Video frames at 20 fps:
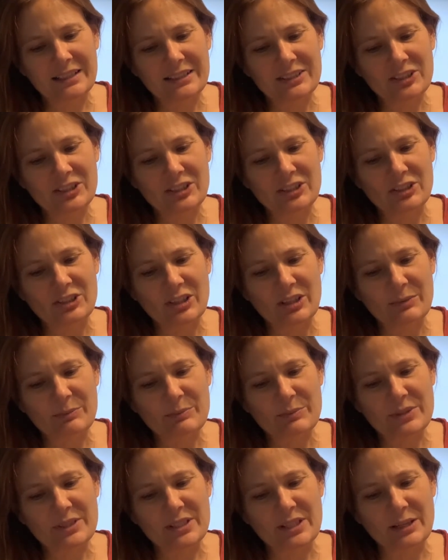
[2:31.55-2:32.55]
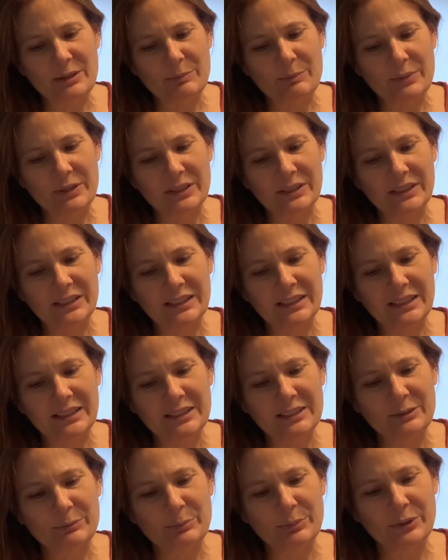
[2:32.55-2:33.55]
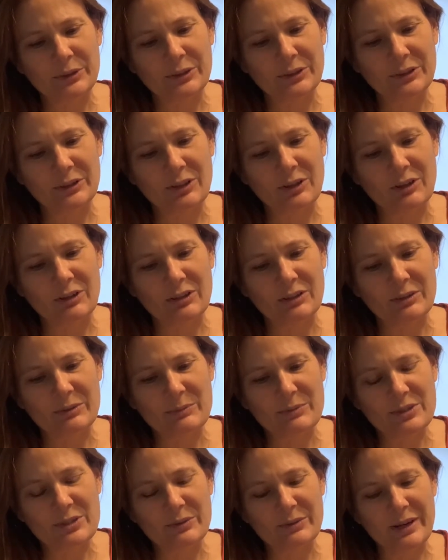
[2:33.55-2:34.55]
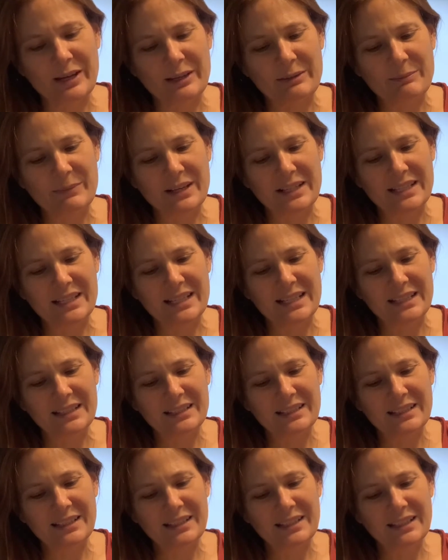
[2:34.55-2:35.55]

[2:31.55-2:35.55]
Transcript: she jumps up a little to put her arms around my neck.